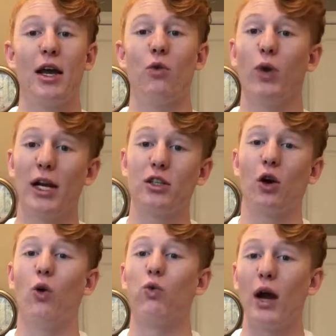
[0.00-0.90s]
It weighs
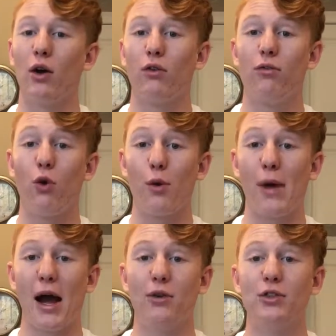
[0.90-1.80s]
around 4
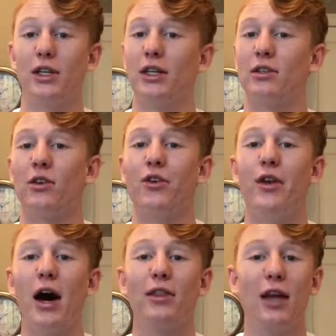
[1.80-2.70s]
pounds. It's
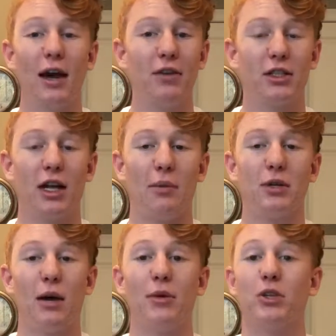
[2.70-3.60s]
not the heaviest laptop.